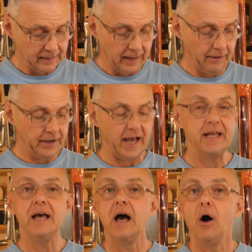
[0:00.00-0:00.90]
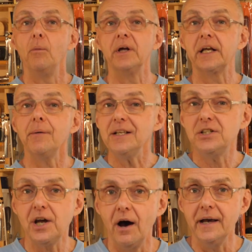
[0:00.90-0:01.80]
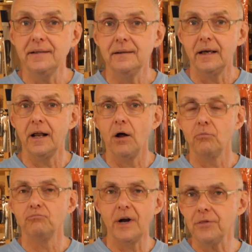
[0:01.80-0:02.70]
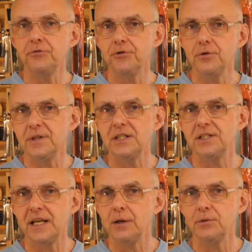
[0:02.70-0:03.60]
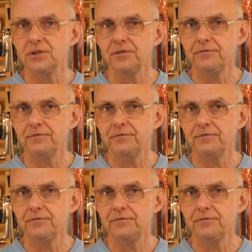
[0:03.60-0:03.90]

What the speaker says: Okay, we're going to go inside and I'll run through this sequence of